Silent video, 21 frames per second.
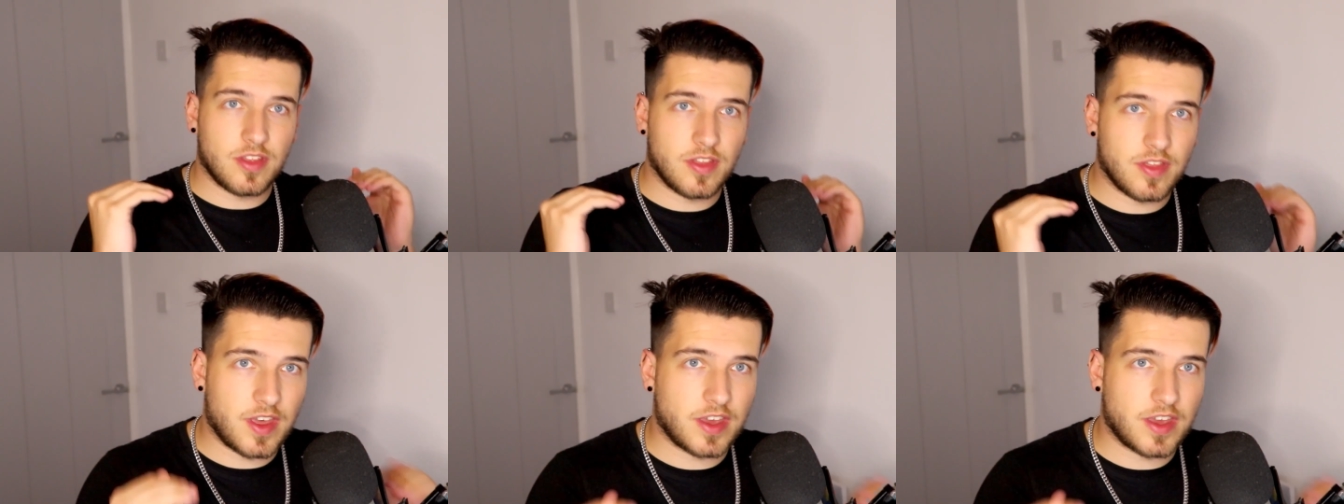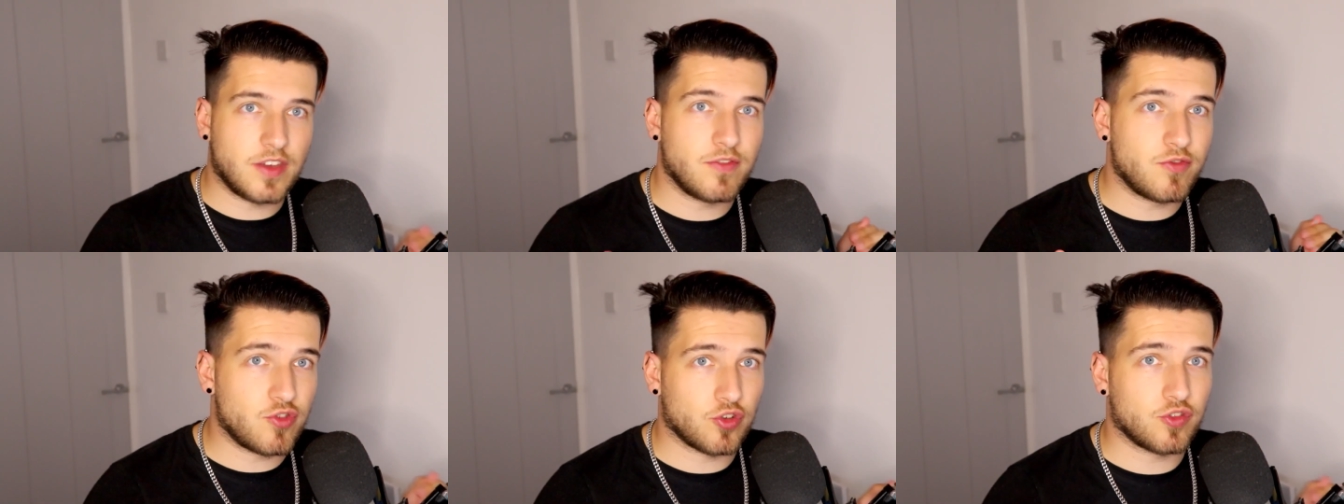that
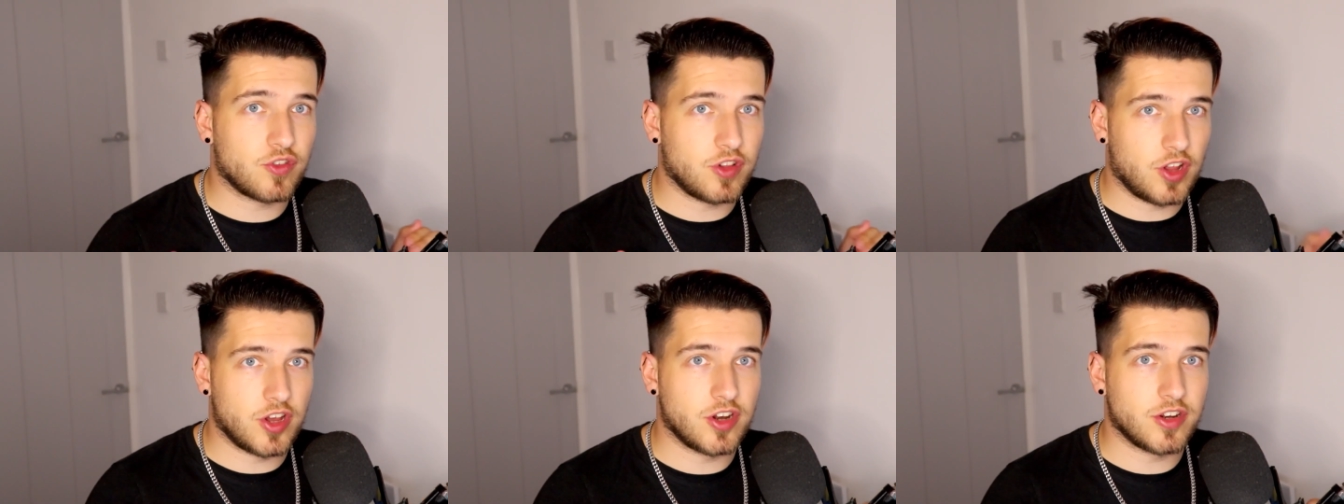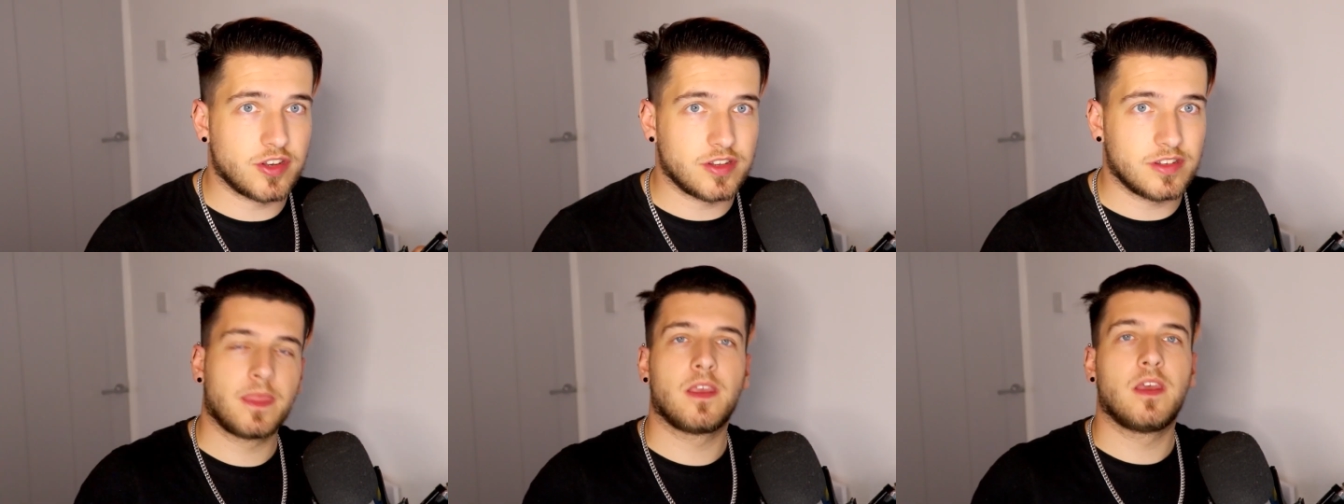you've just
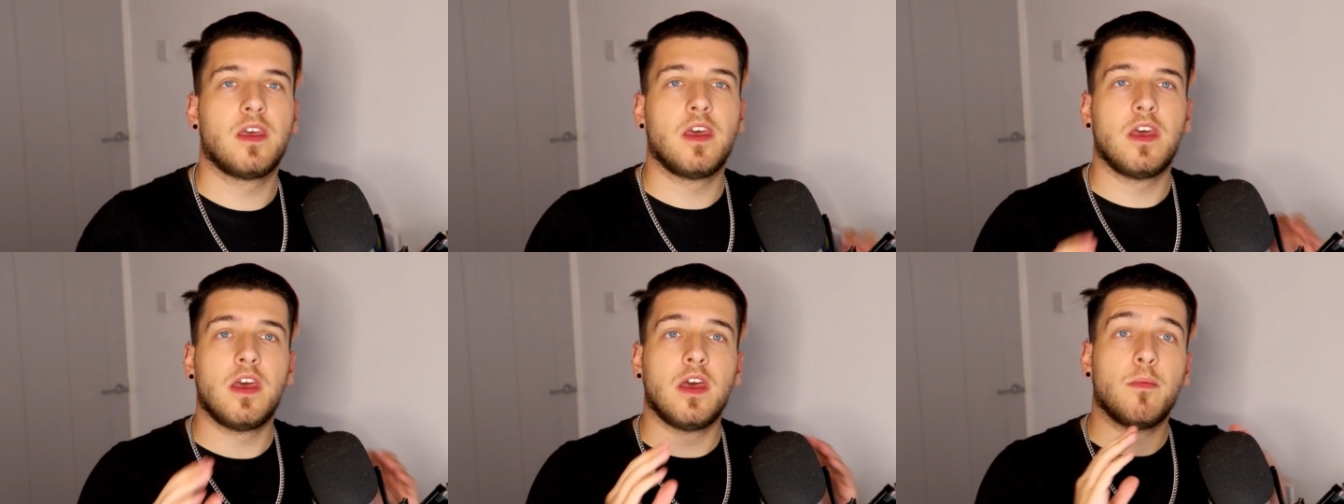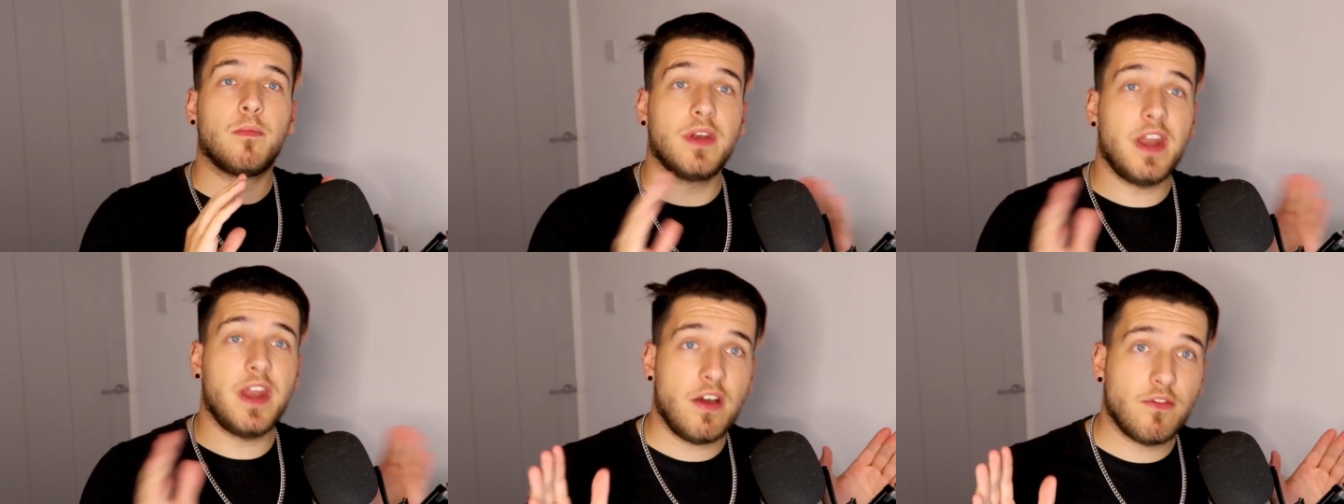learned.
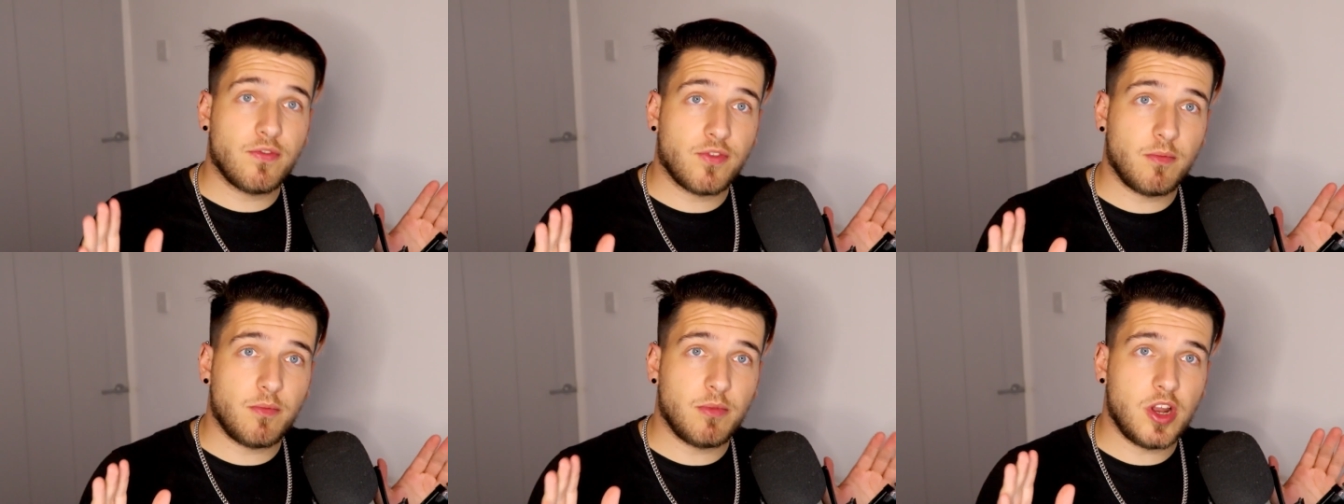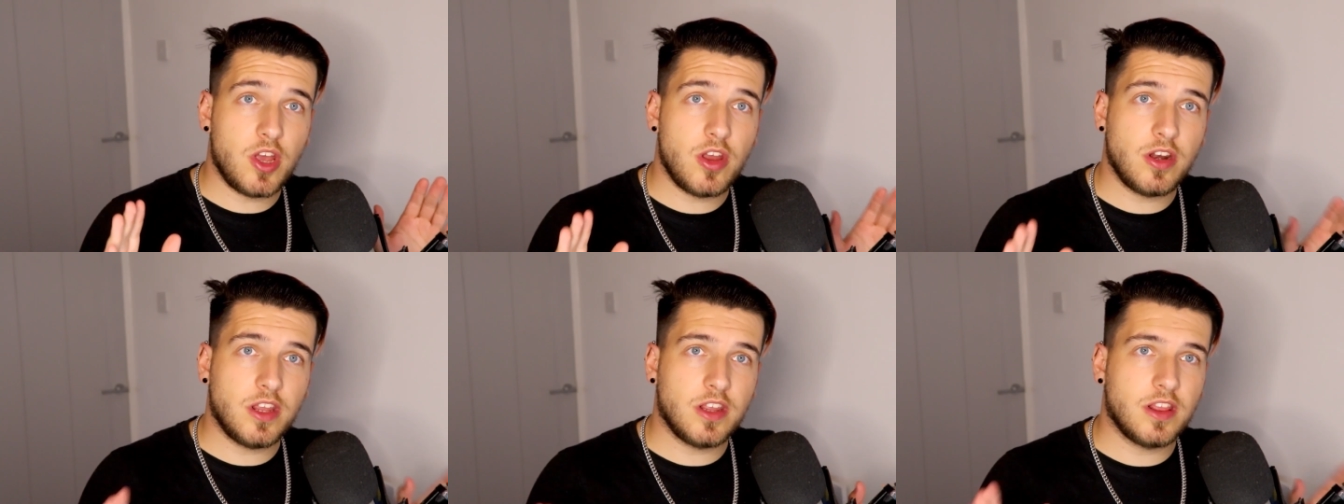But now, from
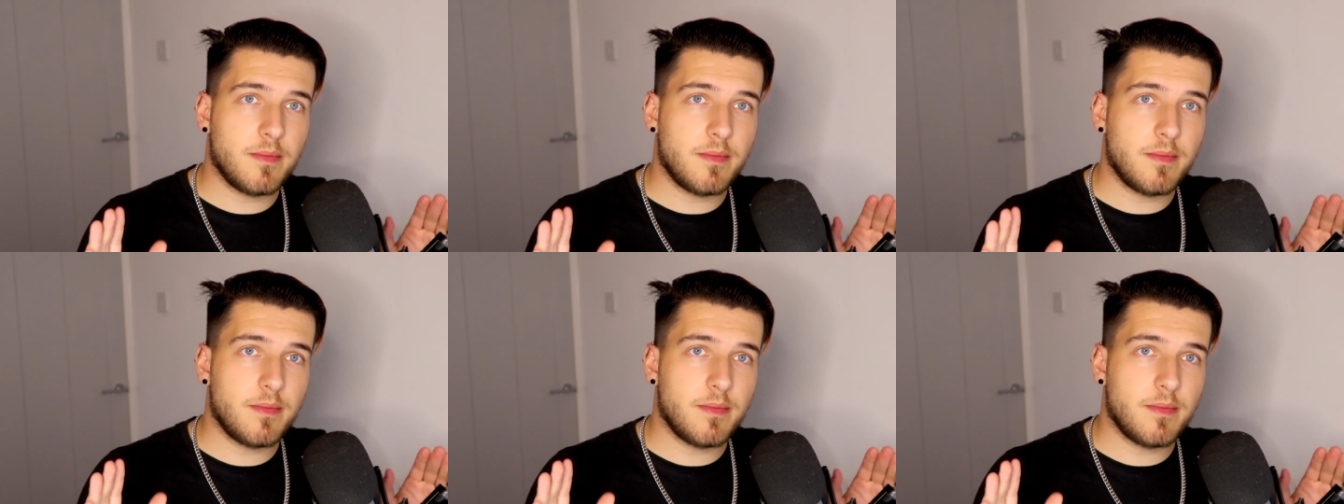learning the